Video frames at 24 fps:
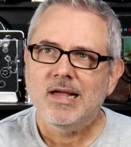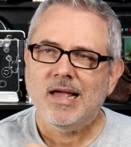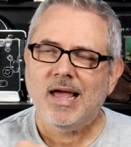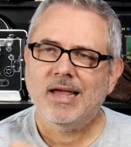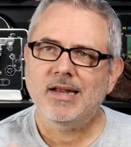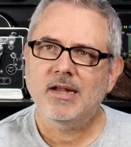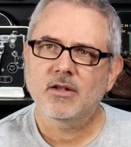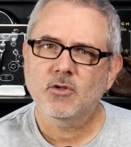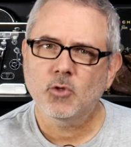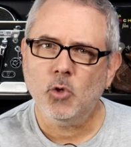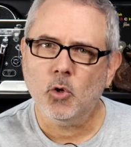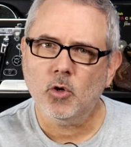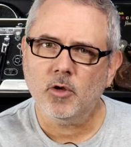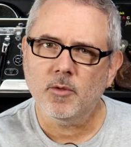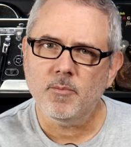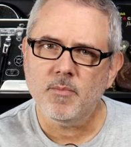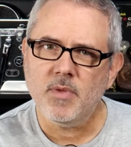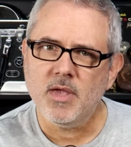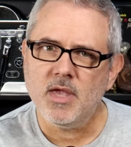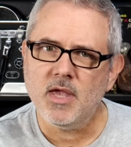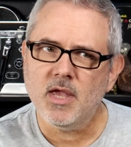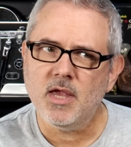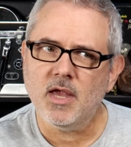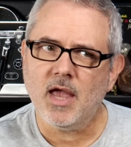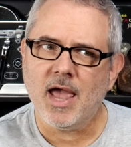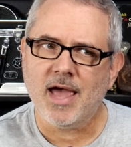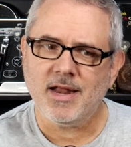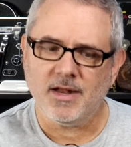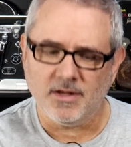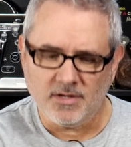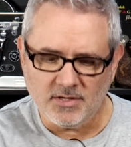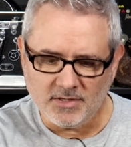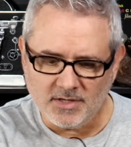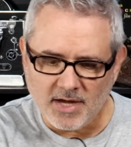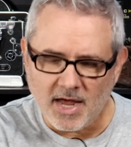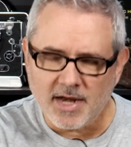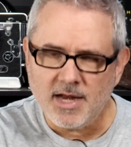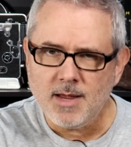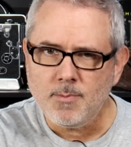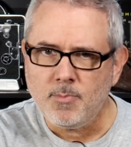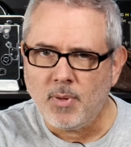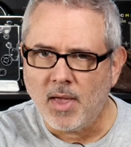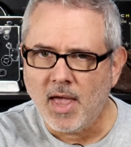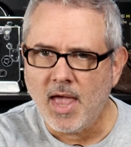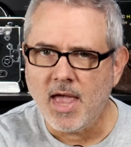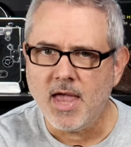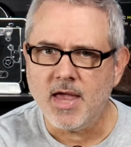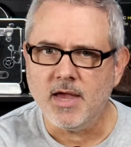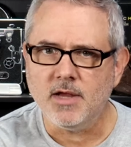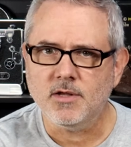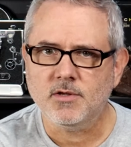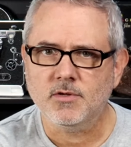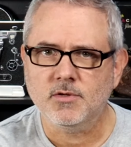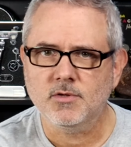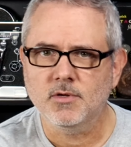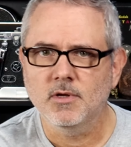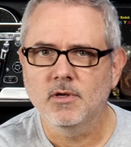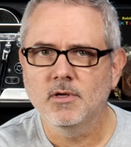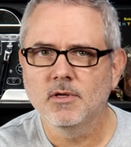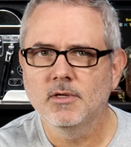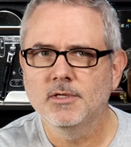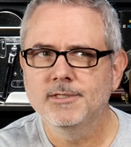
and it took me at a steady pace